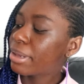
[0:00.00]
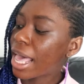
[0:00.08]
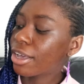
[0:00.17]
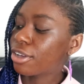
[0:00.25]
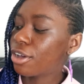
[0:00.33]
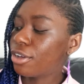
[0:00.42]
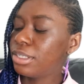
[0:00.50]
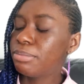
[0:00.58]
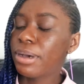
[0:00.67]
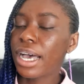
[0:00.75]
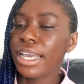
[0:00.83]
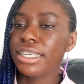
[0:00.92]
Black Girls
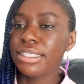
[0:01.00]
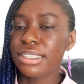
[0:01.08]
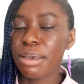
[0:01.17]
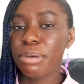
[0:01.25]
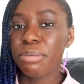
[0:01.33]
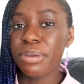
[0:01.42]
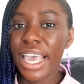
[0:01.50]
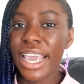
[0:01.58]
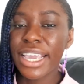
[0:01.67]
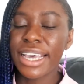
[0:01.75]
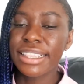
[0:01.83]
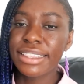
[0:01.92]
by Zeba
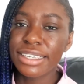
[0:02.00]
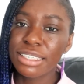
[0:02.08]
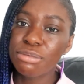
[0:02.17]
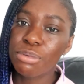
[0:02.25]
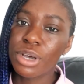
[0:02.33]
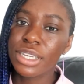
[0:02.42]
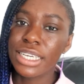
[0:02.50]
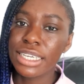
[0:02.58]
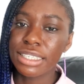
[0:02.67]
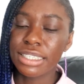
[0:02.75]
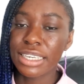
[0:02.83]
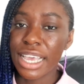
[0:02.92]
Blay, and this one
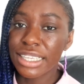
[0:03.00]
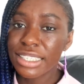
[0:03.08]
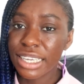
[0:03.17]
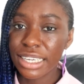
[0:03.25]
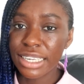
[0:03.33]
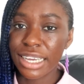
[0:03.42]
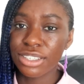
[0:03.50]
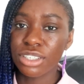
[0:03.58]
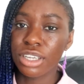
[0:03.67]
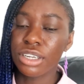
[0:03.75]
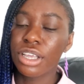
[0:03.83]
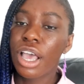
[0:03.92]
is an essay
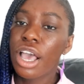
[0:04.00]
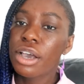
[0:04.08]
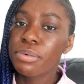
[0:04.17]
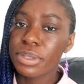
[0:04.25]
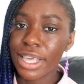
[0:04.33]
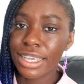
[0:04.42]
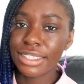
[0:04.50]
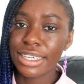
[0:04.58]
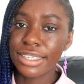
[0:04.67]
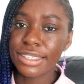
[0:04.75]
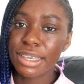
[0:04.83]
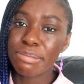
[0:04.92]
collection with
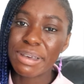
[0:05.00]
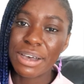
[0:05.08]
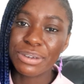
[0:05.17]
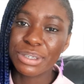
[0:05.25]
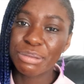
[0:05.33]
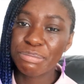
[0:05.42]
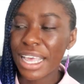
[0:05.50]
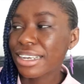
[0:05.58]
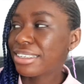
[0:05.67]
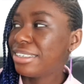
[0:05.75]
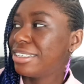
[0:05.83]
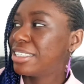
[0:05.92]
essays about
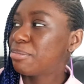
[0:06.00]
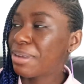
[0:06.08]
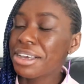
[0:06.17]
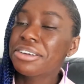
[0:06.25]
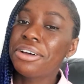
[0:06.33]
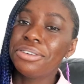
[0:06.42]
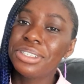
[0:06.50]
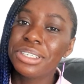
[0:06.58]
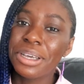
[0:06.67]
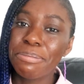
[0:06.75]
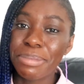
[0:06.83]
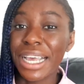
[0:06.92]
blackness, black
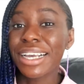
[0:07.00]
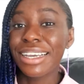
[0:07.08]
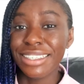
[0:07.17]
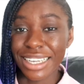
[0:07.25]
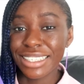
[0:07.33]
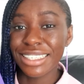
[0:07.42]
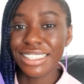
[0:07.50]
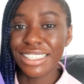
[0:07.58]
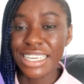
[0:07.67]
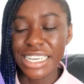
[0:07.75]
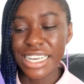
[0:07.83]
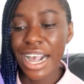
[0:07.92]
culture, black
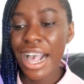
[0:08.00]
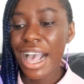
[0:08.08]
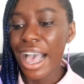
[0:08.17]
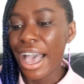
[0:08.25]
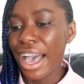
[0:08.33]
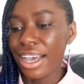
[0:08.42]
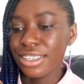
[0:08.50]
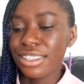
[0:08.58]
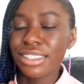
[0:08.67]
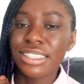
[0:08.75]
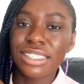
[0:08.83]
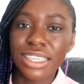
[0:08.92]
identity,
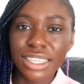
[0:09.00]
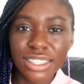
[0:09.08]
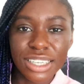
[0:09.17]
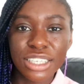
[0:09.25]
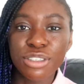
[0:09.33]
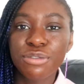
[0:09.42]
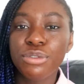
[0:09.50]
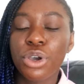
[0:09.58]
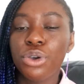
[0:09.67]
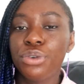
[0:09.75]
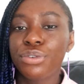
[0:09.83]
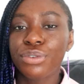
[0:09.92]
and these essays
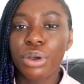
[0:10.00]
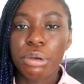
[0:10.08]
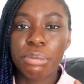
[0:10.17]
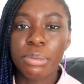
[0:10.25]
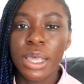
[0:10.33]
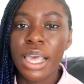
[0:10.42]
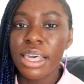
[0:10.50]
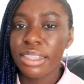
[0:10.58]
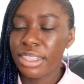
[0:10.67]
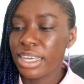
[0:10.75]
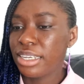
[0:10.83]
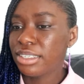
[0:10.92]
go from
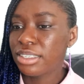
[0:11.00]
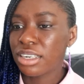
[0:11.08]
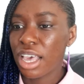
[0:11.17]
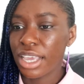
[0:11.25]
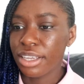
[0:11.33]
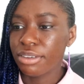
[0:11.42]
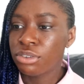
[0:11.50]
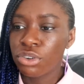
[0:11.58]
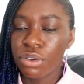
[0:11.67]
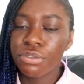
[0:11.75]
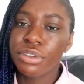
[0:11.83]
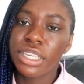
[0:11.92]
things like
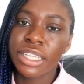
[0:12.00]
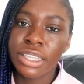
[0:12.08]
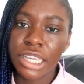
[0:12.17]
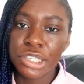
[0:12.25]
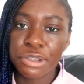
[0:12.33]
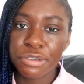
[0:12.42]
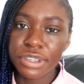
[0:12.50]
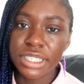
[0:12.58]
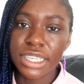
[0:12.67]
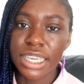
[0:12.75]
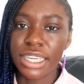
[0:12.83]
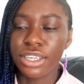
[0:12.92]
not feeling like you
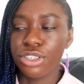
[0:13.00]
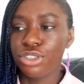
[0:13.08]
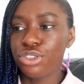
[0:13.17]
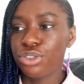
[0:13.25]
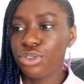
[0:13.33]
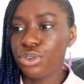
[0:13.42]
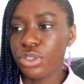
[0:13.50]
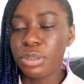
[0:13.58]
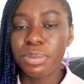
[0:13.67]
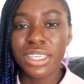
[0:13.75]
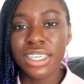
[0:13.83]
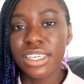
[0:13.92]
fit in to
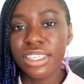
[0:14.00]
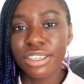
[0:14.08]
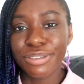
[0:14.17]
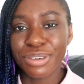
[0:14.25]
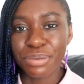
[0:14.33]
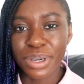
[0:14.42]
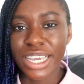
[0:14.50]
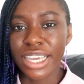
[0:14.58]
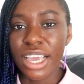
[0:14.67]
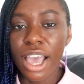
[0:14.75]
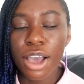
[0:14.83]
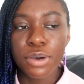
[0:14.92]
speaking a different
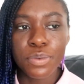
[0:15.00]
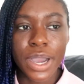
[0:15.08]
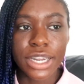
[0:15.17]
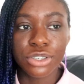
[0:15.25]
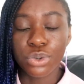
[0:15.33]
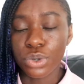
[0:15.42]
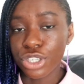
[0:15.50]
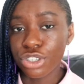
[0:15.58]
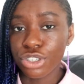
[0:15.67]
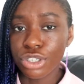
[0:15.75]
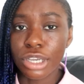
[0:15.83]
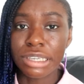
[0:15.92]
way when talking
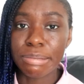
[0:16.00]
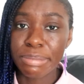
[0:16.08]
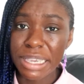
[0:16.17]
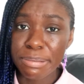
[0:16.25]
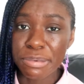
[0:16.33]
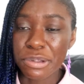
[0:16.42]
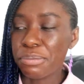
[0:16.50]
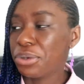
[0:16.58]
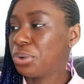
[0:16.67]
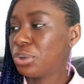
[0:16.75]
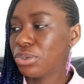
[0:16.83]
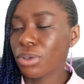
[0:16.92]
to certain people,
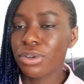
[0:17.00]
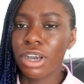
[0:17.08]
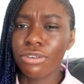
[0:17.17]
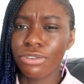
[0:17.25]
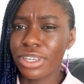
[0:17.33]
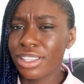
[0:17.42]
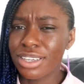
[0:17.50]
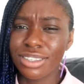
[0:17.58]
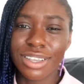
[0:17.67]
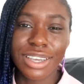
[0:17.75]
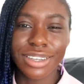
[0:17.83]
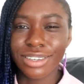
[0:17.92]
but also covering
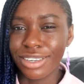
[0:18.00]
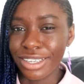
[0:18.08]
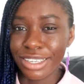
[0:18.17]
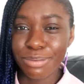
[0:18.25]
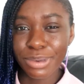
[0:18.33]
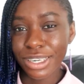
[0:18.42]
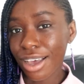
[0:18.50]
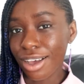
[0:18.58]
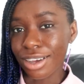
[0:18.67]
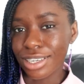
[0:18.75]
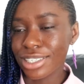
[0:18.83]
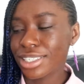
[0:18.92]
things like Nicki
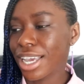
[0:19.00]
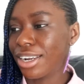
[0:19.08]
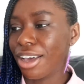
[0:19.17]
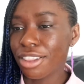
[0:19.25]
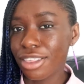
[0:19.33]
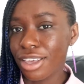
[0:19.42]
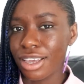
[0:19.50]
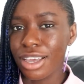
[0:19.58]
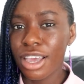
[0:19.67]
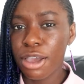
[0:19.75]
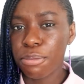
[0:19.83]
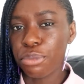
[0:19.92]
Minaj and
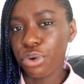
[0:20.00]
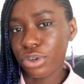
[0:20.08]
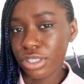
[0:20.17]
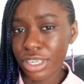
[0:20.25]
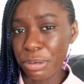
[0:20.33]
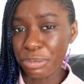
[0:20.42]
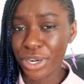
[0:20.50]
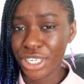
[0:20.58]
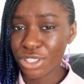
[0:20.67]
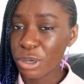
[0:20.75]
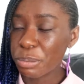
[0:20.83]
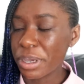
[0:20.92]
other more
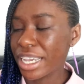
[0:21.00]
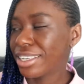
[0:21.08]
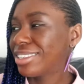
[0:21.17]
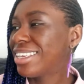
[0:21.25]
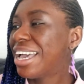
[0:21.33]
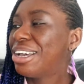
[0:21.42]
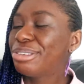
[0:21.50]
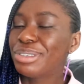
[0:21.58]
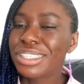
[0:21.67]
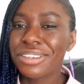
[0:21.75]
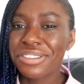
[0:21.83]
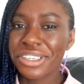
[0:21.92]
contemporary topics. So
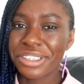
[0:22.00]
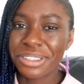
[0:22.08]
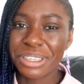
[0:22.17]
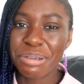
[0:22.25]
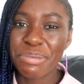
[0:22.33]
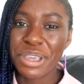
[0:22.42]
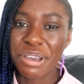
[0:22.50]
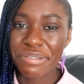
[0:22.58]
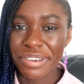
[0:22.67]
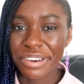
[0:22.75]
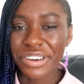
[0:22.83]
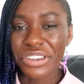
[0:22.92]
it sounds like it's going to be a
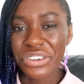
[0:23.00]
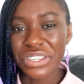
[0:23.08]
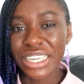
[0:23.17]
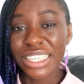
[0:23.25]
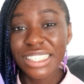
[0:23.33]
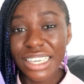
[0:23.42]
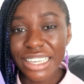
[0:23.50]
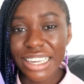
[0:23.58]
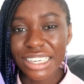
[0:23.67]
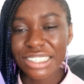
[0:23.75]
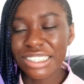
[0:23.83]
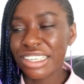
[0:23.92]
very good essay
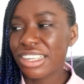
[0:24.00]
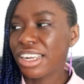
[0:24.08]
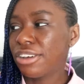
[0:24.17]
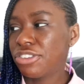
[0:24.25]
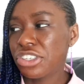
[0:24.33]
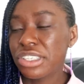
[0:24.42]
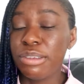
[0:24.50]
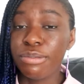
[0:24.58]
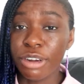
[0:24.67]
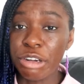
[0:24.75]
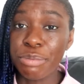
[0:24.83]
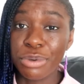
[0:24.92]
collection, and I've just seen
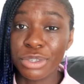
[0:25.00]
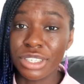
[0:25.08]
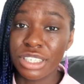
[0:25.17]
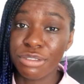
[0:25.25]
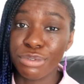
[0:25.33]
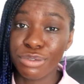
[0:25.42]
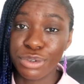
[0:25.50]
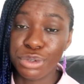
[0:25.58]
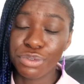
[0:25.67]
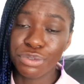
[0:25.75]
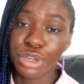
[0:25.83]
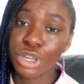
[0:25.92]
very positive
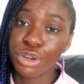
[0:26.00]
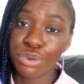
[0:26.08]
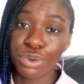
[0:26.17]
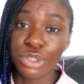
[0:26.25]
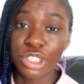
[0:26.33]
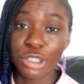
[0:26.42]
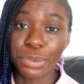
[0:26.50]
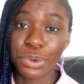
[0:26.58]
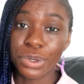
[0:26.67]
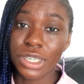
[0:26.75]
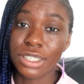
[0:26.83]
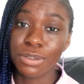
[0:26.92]
reviews for it across the
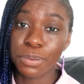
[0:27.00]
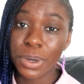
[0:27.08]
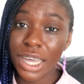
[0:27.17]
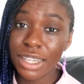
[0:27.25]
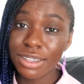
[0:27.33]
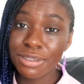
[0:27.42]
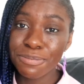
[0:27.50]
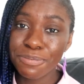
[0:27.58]
board as well.